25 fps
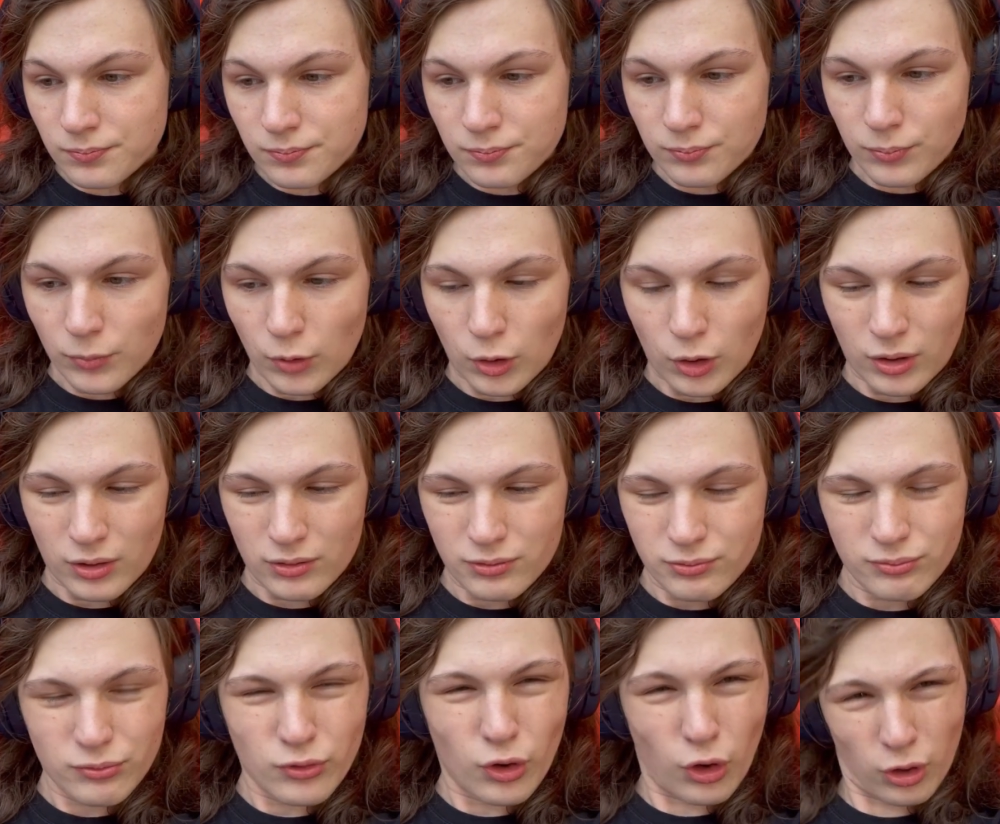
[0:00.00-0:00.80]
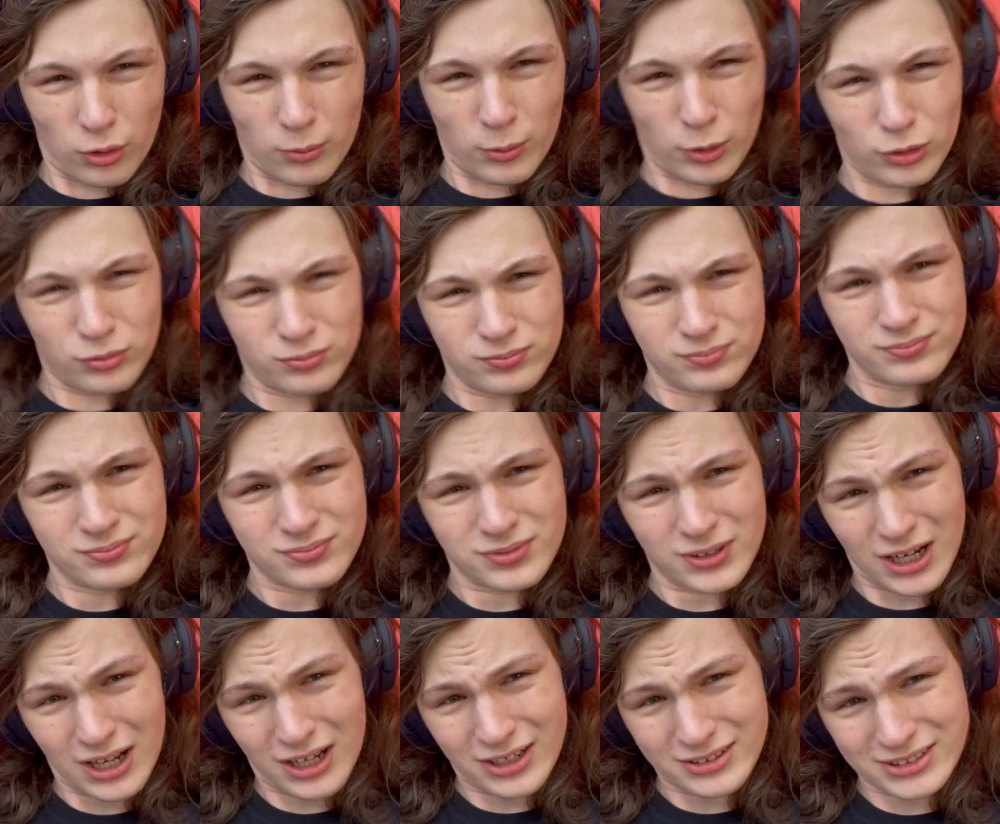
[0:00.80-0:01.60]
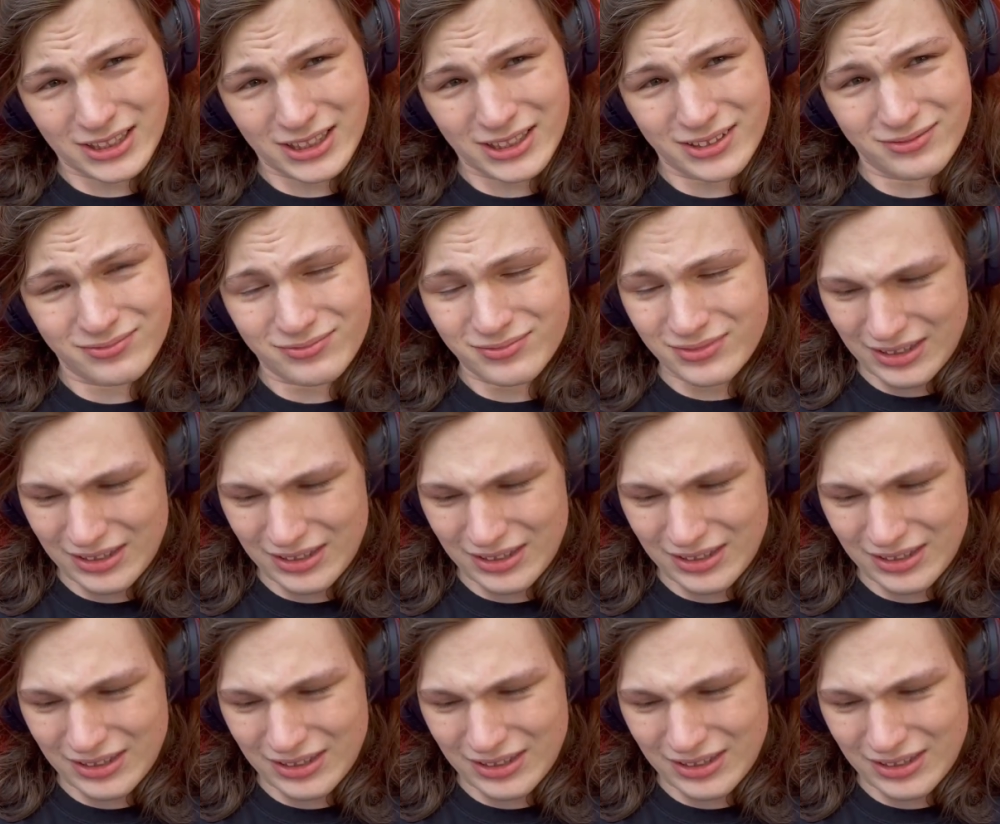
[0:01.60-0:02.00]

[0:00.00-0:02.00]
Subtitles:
more normal content.